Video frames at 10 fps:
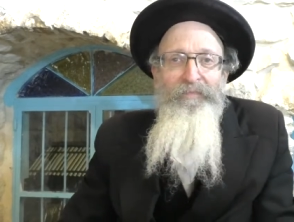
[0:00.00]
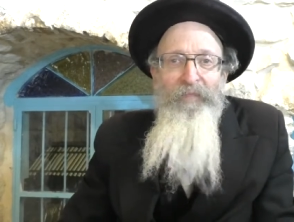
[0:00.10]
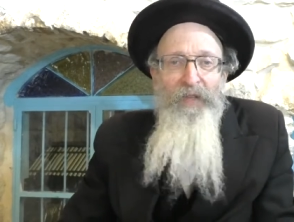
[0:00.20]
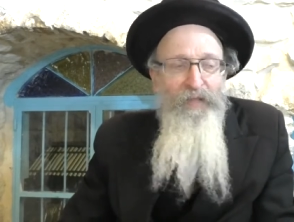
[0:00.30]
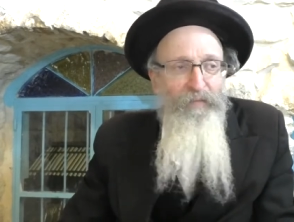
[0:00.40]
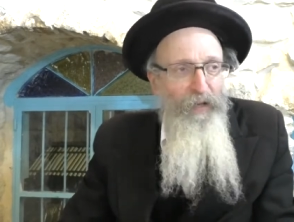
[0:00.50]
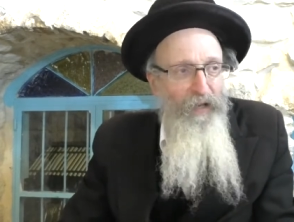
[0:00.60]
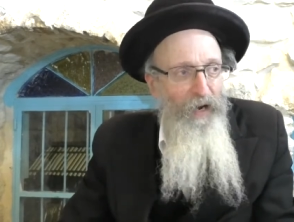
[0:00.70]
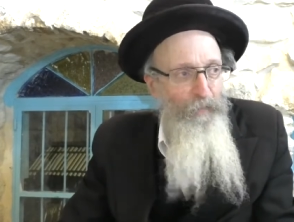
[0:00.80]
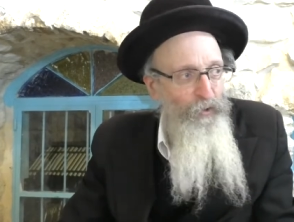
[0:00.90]
it's a
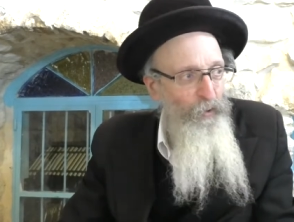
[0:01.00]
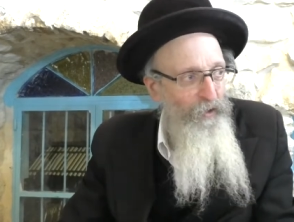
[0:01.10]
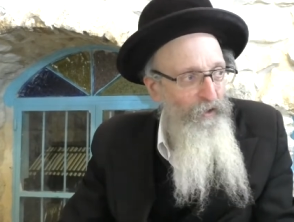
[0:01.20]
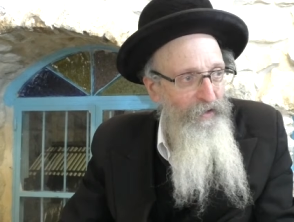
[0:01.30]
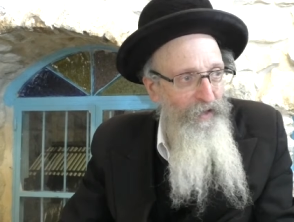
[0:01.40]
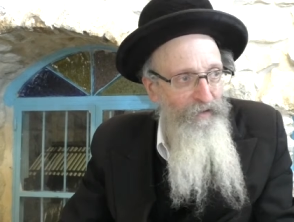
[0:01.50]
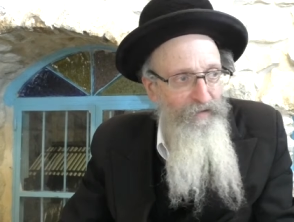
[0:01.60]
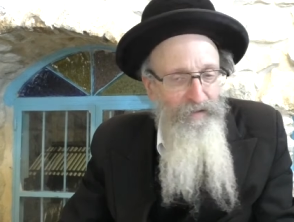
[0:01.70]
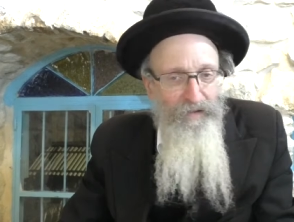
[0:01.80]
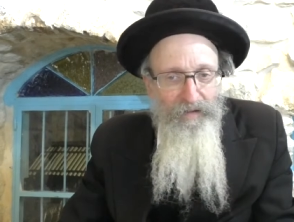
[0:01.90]
really an opportunity to
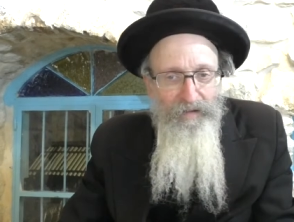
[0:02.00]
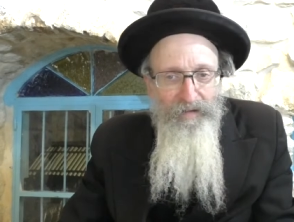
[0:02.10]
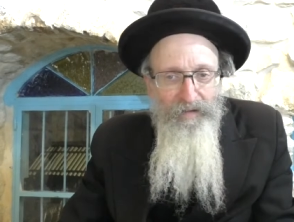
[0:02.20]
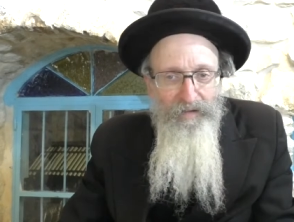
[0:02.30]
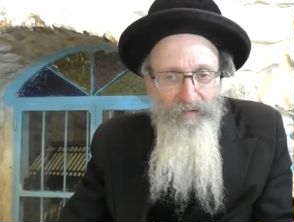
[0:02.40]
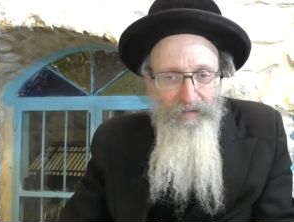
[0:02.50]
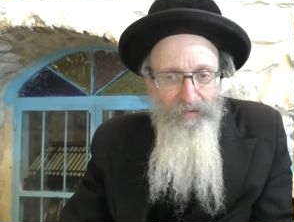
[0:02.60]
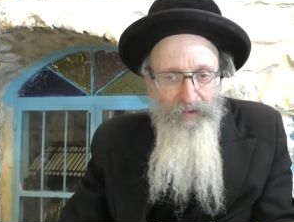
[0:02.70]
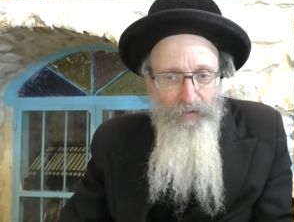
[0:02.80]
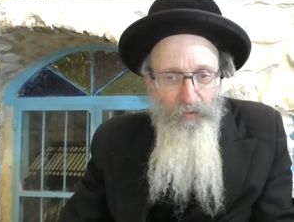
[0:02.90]
get uh,
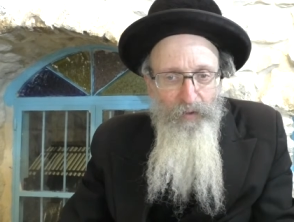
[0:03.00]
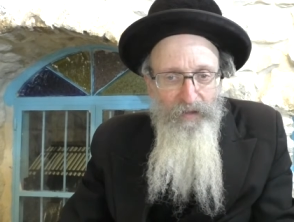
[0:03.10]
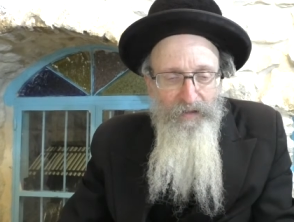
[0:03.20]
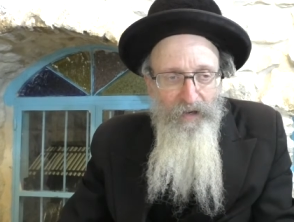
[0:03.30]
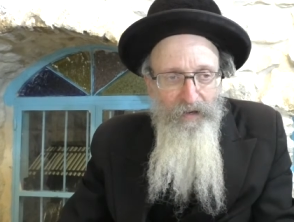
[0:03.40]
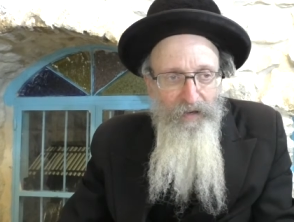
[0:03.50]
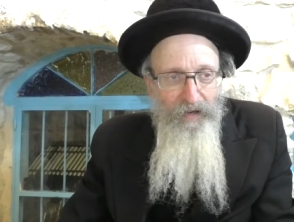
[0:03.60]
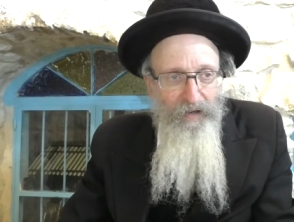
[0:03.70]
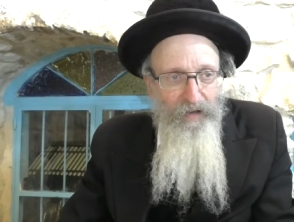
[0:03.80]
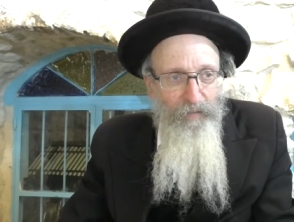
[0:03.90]
we'll get started
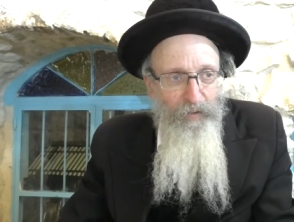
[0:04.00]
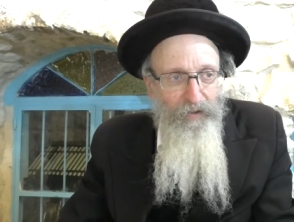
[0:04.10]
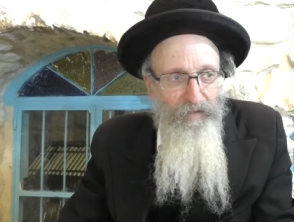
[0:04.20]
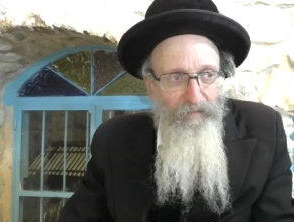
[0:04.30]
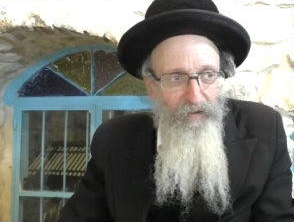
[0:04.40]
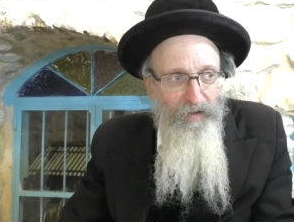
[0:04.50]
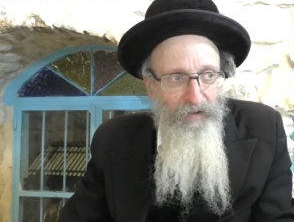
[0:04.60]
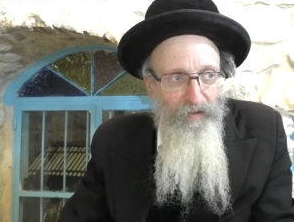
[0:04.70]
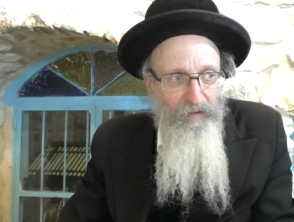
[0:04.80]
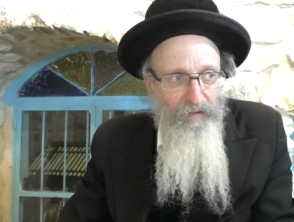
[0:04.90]
again. I'm
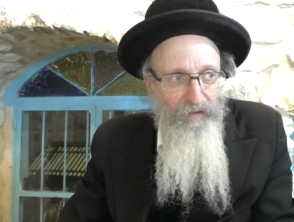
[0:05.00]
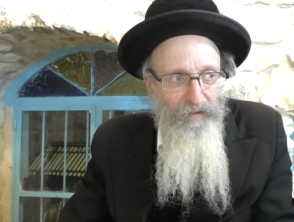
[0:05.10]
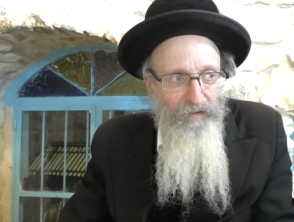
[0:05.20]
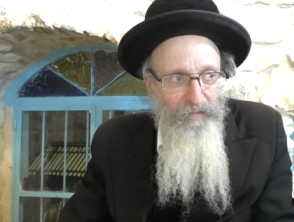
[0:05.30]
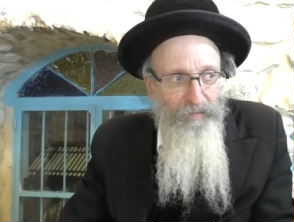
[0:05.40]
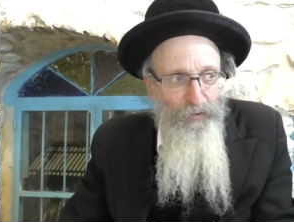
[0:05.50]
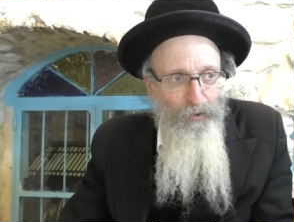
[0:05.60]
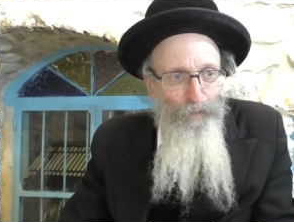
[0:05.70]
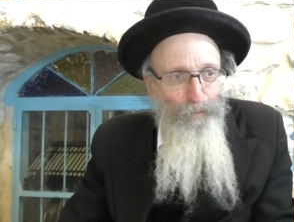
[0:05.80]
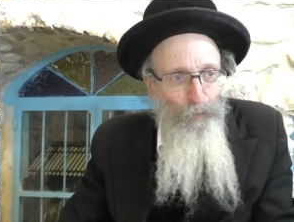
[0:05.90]
uh,
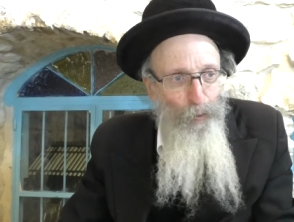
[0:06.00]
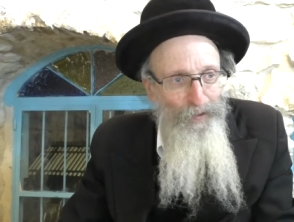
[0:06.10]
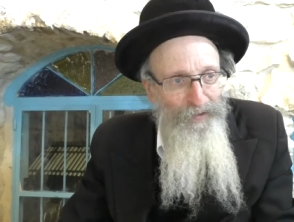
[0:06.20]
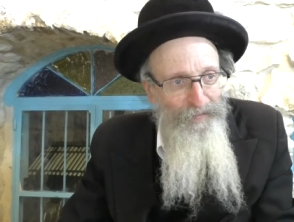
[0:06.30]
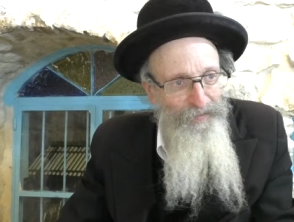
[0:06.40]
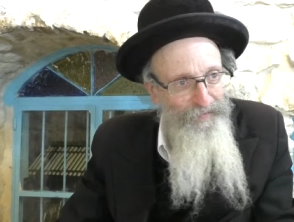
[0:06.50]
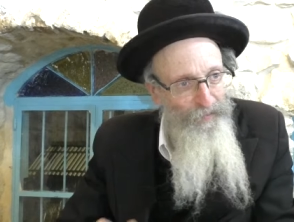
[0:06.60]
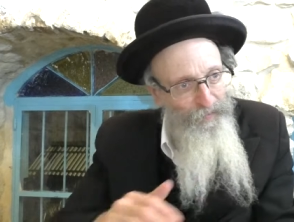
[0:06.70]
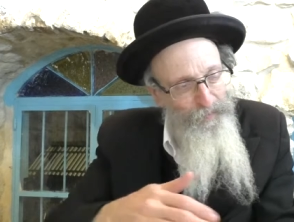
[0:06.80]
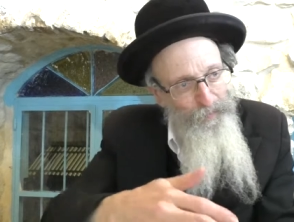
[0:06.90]
looking forward
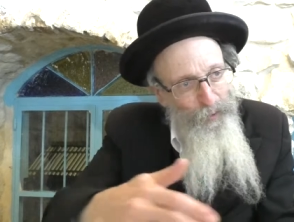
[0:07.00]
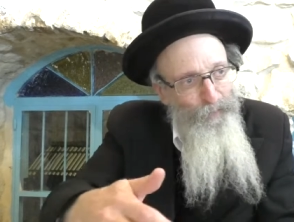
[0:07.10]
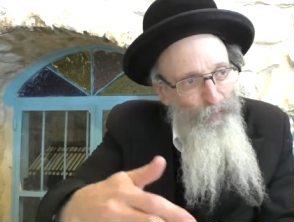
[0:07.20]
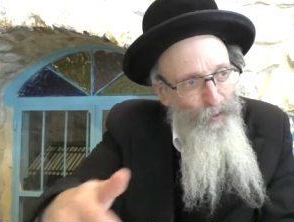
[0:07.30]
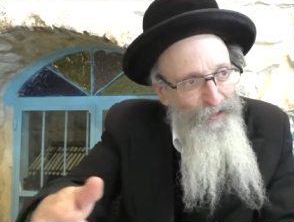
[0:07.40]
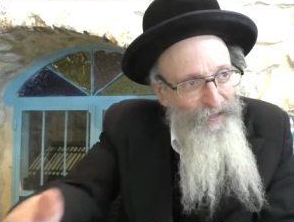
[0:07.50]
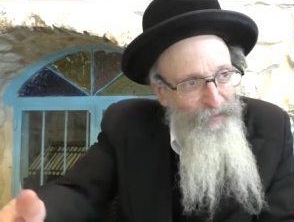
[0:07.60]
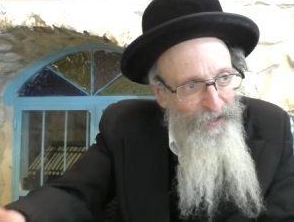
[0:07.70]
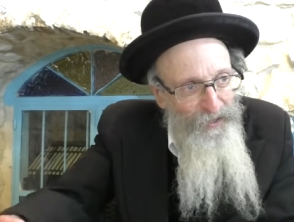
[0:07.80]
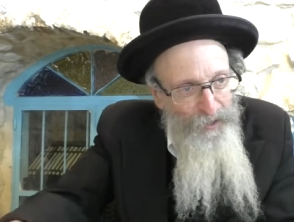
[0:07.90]
to looking forward to
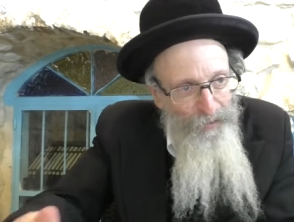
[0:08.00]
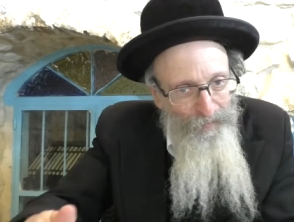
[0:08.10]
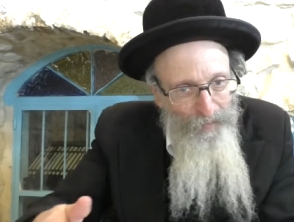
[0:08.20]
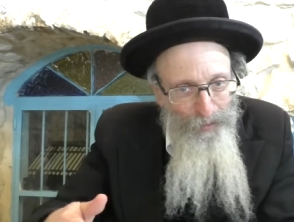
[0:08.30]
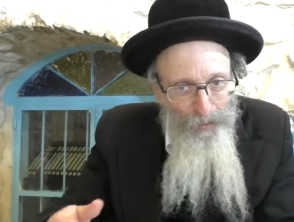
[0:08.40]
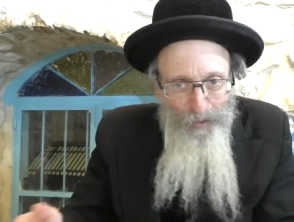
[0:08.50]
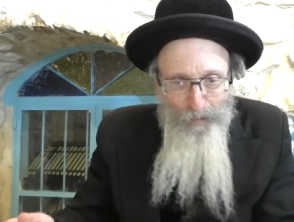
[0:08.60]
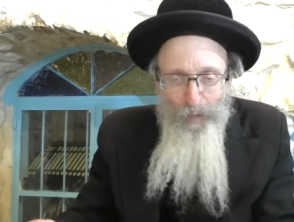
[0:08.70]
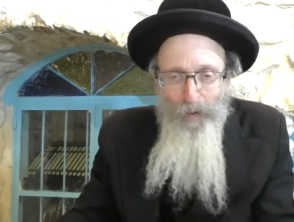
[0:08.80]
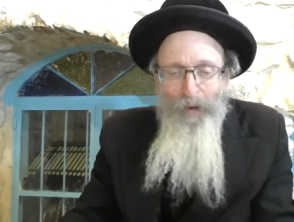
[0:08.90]
giving a shiur on Be'er Hagolah
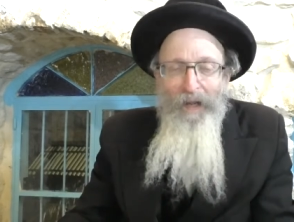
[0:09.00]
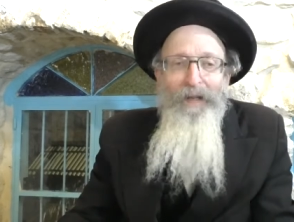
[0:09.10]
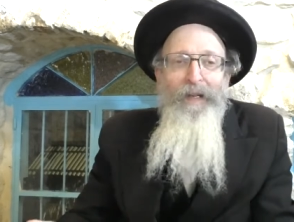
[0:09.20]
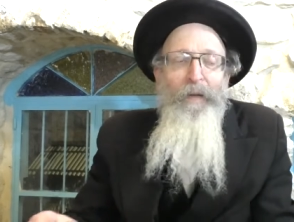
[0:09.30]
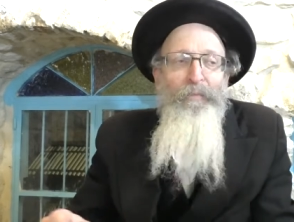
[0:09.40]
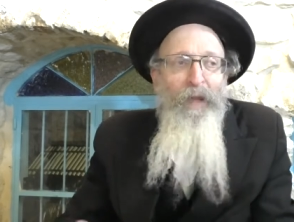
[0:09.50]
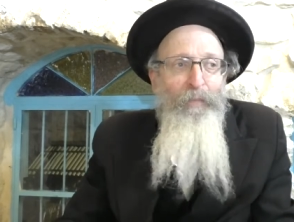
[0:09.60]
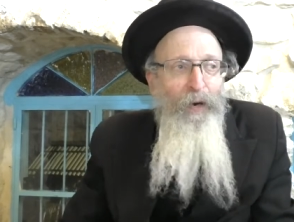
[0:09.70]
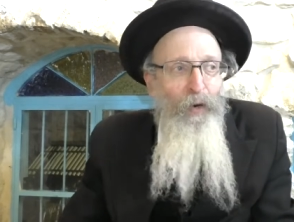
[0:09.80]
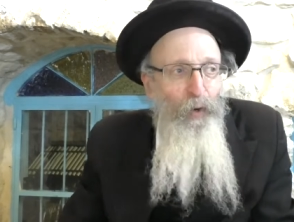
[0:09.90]
for quite a while.
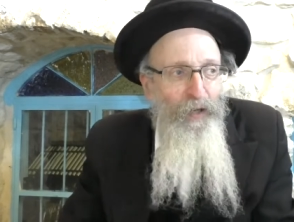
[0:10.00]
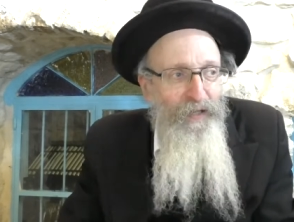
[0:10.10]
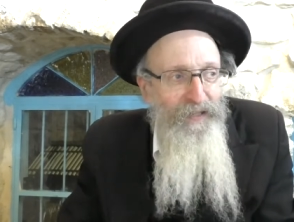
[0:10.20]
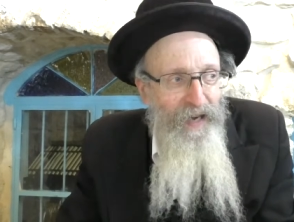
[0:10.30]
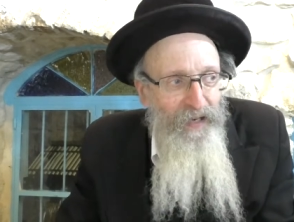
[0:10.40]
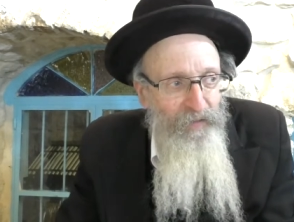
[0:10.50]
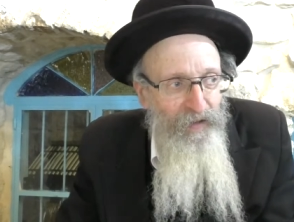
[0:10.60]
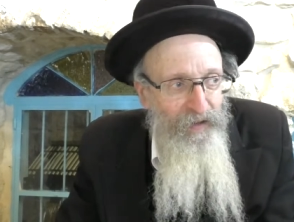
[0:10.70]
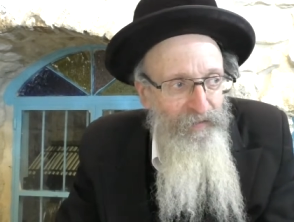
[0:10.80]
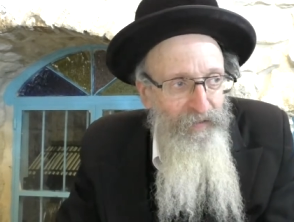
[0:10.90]
Be'er Hagolah is kind of
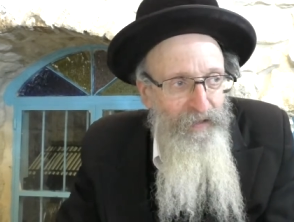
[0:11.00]
a